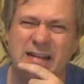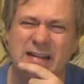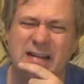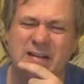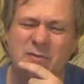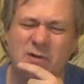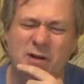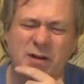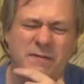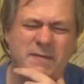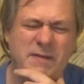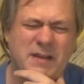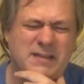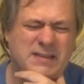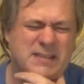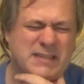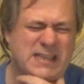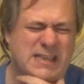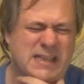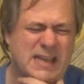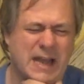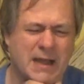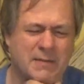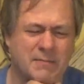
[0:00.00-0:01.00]
where have I
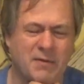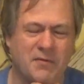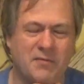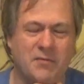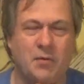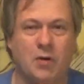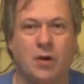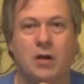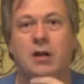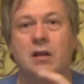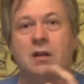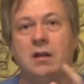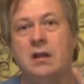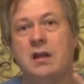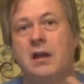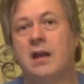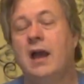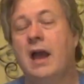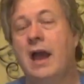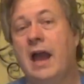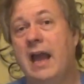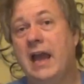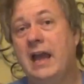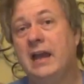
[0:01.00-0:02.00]
seen that before?
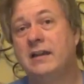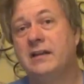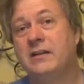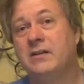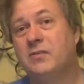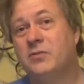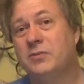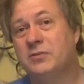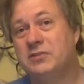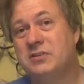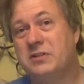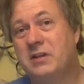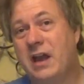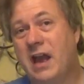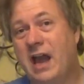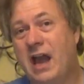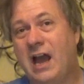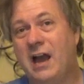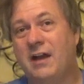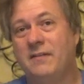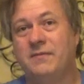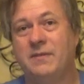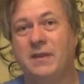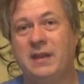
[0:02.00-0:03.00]
And of course, you
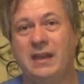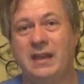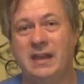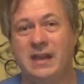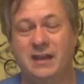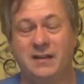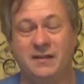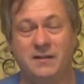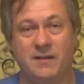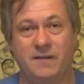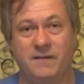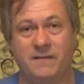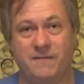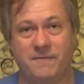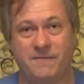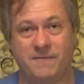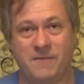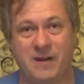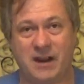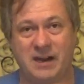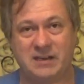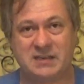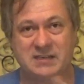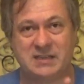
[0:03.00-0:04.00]
have in
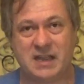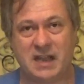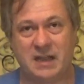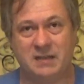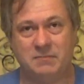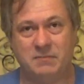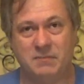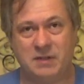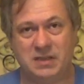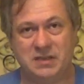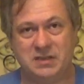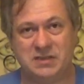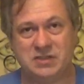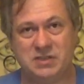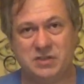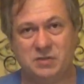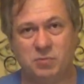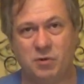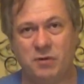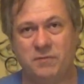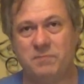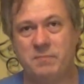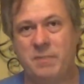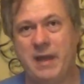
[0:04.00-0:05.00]
Frankenstein Meets the
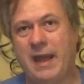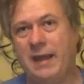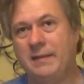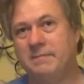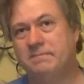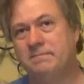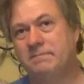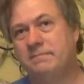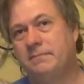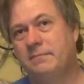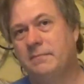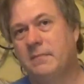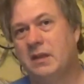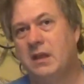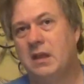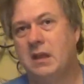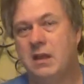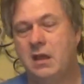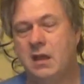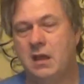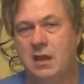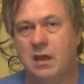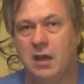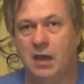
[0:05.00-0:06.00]
Wolfman.
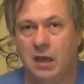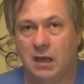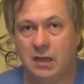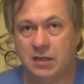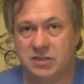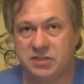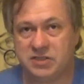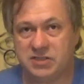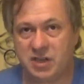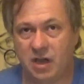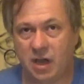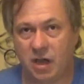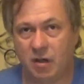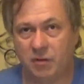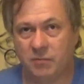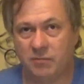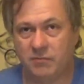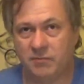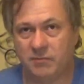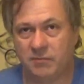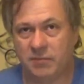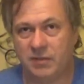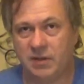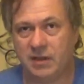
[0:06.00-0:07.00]
So,
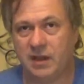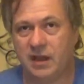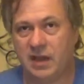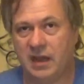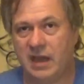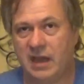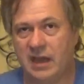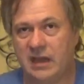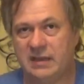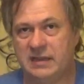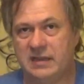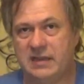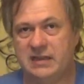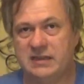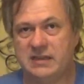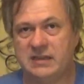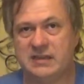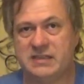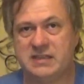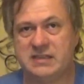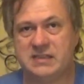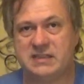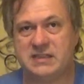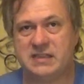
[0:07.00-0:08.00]

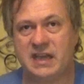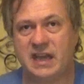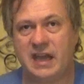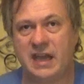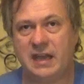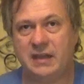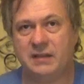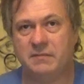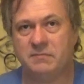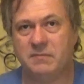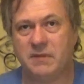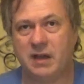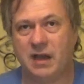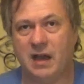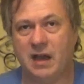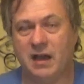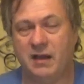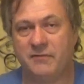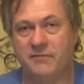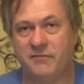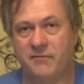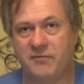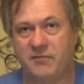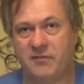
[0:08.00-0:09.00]
needless to say,
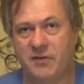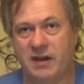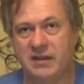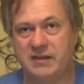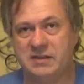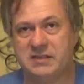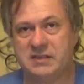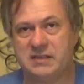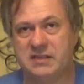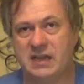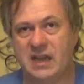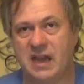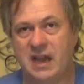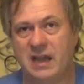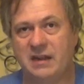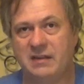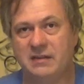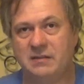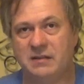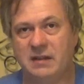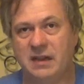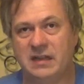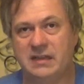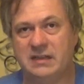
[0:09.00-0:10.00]
Frankenstein,
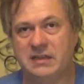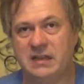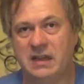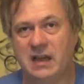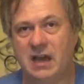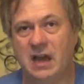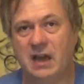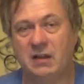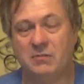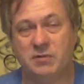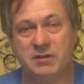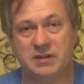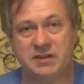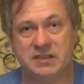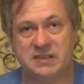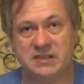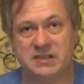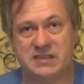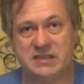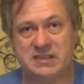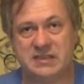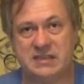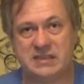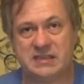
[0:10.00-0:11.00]
with his
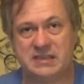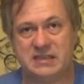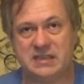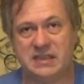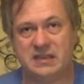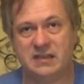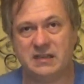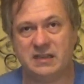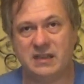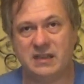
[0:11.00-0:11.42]
assistant,